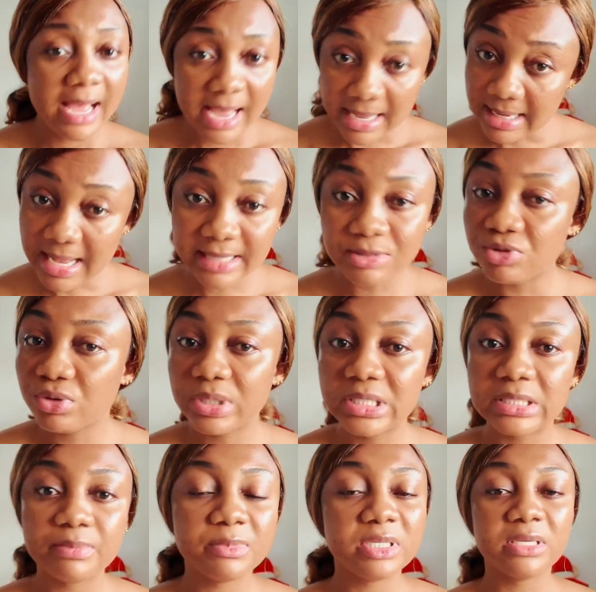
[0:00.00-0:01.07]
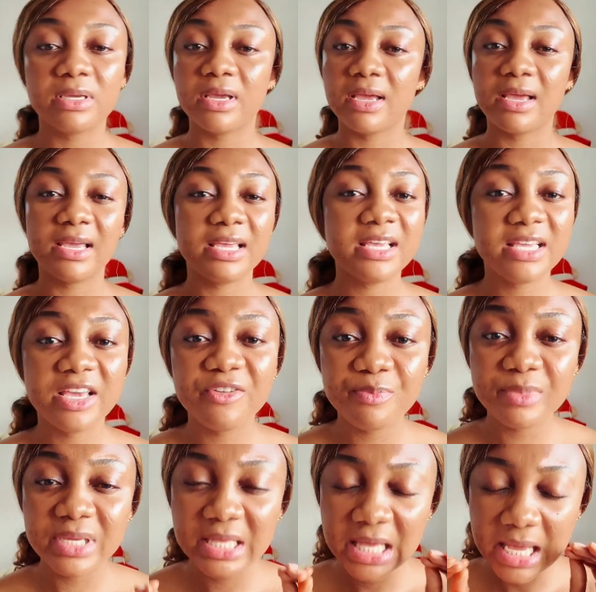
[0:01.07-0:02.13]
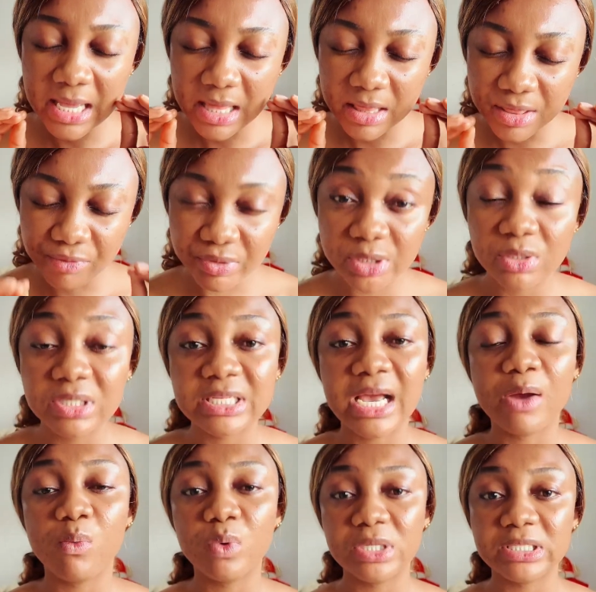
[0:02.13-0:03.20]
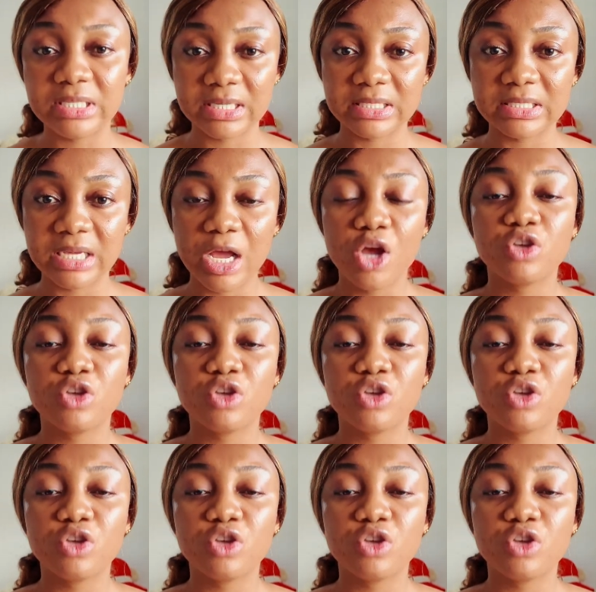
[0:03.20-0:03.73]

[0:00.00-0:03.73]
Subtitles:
and guys, trust me, it gave me the result I wanted.